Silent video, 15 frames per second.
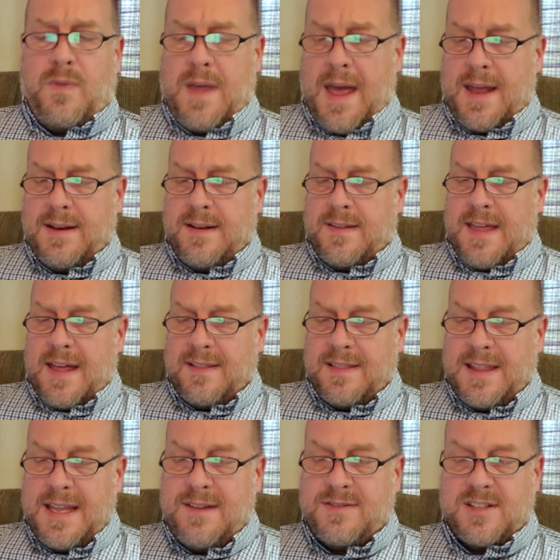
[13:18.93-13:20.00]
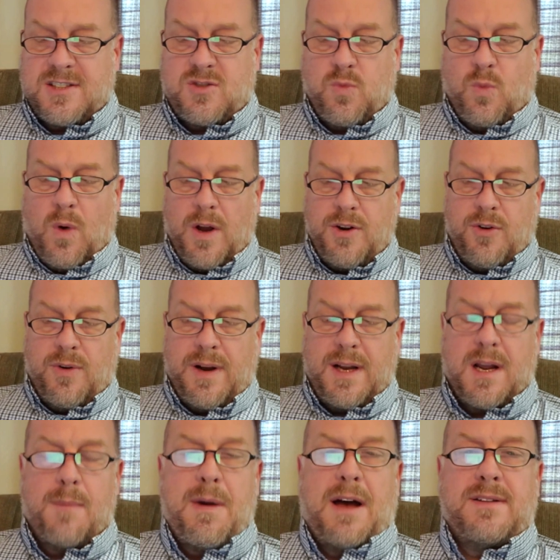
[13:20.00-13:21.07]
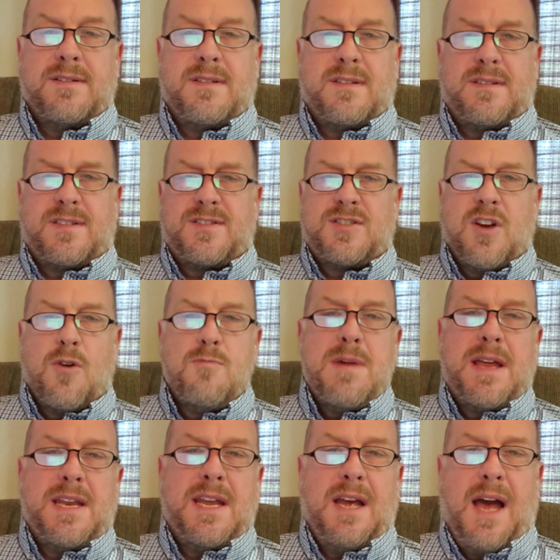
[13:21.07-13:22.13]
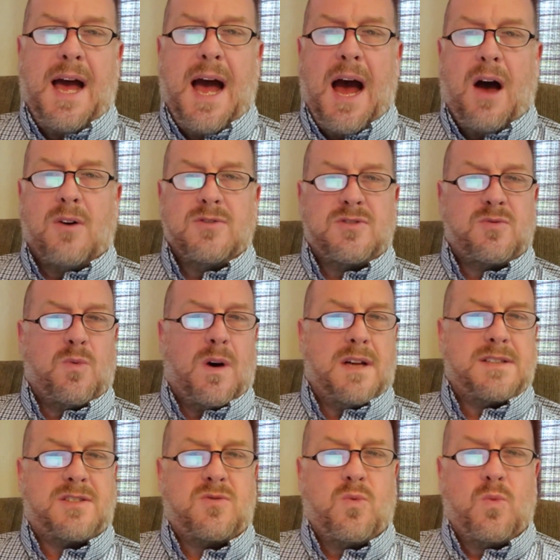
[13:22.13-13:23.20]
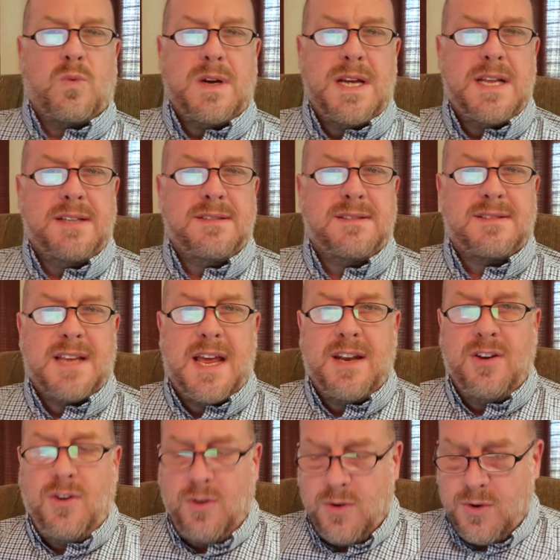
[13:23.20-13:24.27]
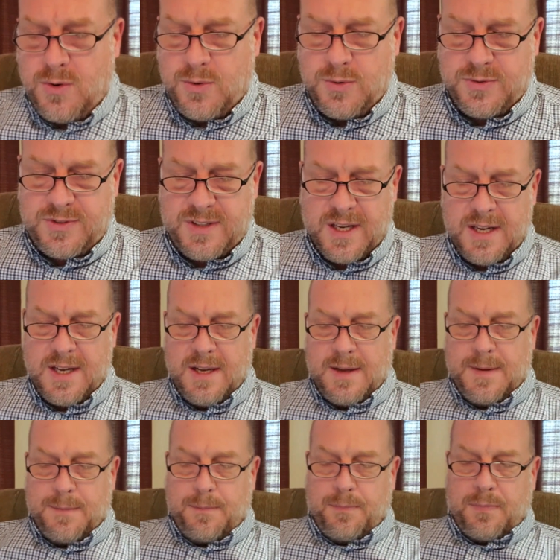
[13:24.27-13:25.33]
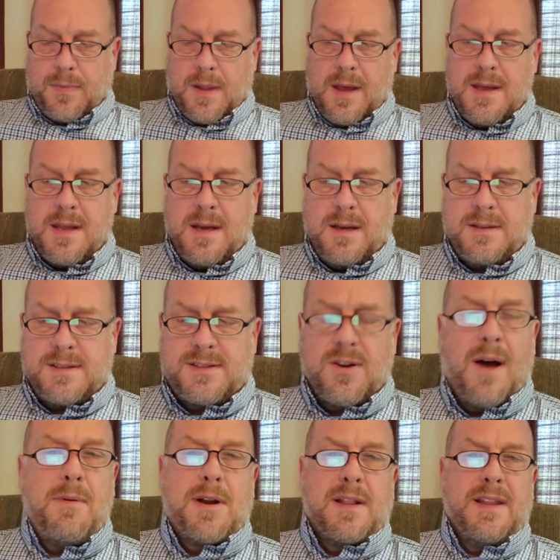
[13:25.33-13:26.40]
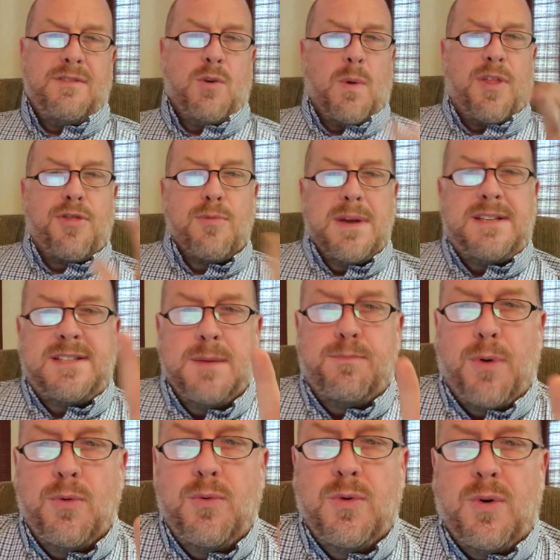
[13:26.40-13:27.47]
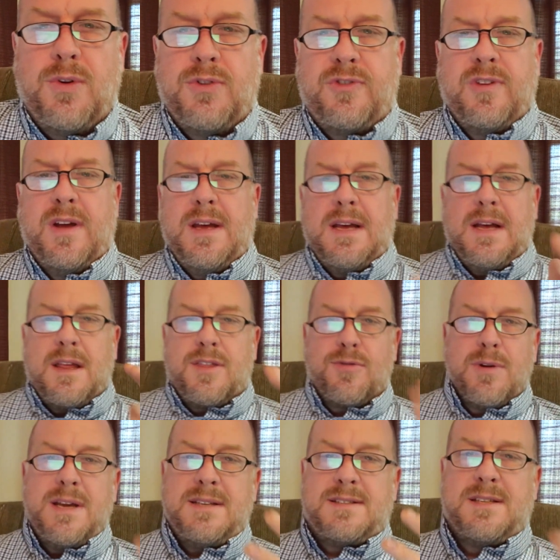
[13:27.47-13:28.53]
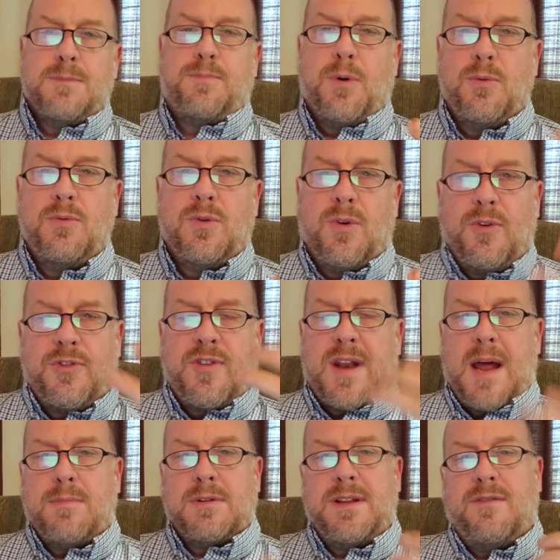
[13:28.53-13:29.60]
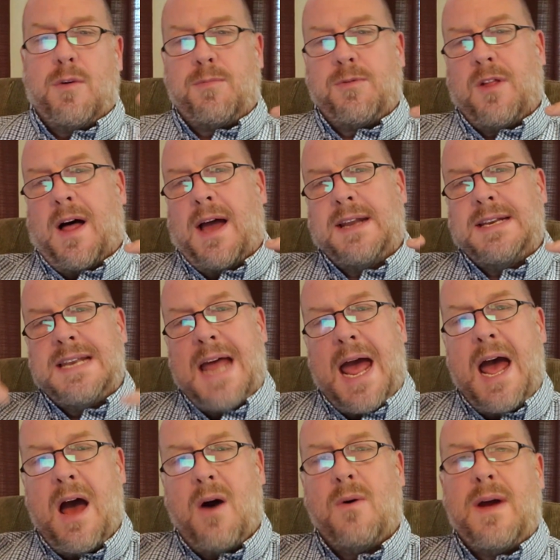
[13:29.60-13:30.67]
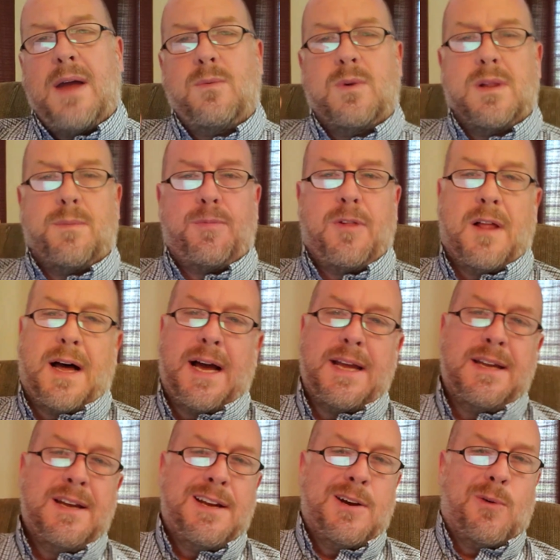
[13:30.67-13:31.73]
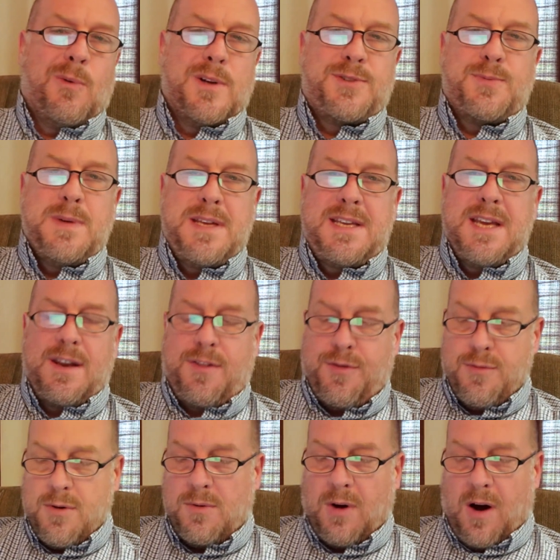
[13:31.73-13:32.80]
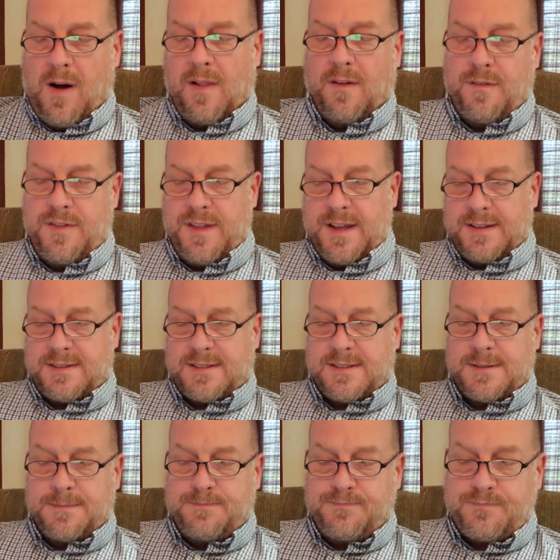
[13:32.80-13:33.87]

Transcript: And that leaves us wondering about so many hows, whats, whens, and whos. So I want to leave you with three simple rules. Three simple rules that I believe apply now and will apply once we get through all of this.